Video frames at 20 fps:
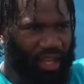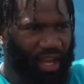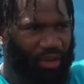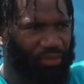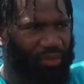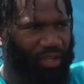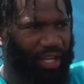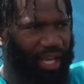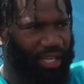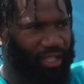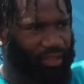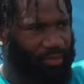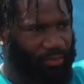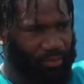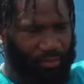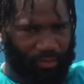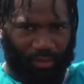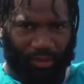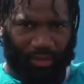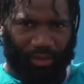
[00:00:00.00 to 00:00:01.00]
I feel like
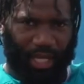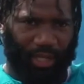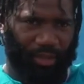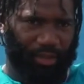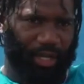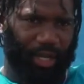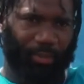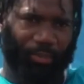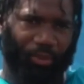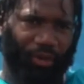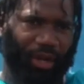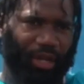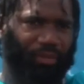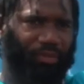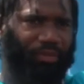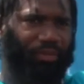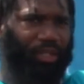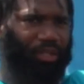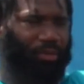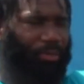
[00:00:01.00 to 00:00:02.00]
that, that brings
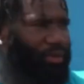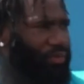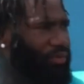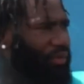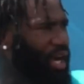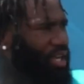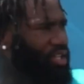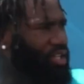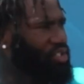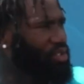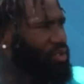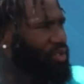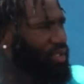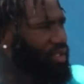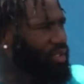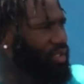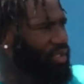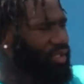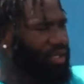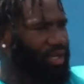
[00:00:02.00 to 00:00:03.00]
a little bit of fire to
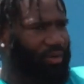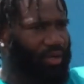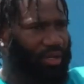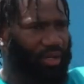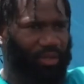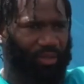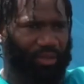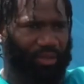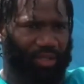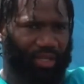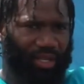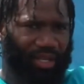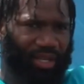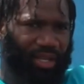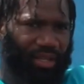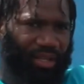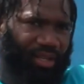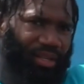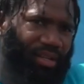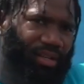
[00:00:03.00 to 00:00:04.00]
it. You know, uh,
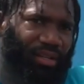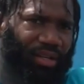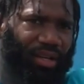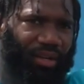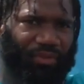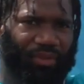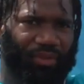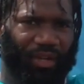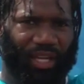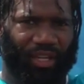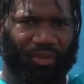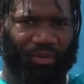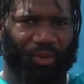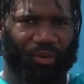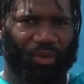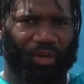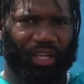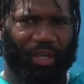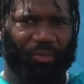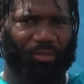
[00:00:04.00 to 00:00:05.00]
I feel like if you
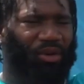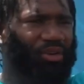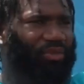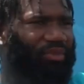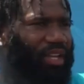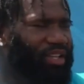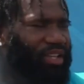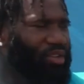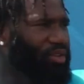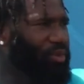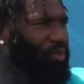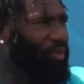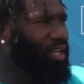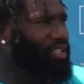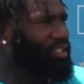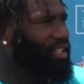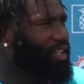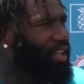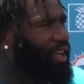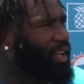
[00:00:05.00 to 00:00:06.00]
want to get motivated, you can
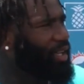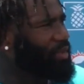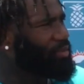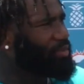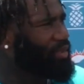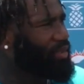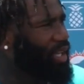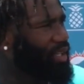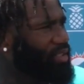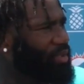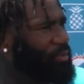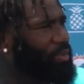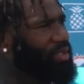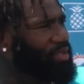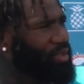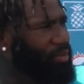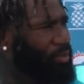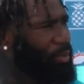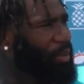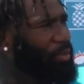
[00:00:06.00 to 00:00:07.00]
watch that game. Like the pe
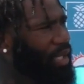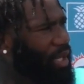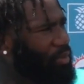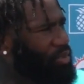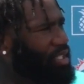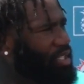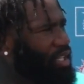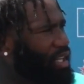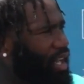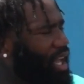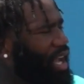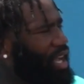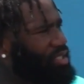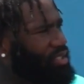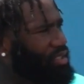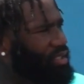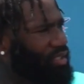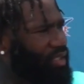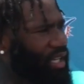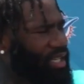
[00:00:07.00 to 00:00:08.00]
people that was there
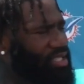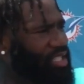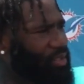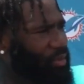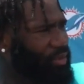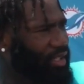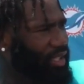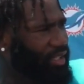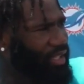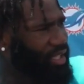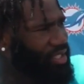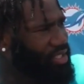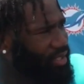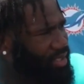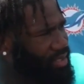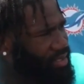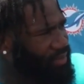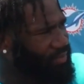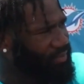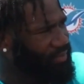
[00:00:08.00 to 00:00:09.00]
last year, and they see what they did to
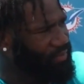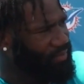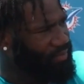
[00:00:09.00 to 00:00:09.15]
us.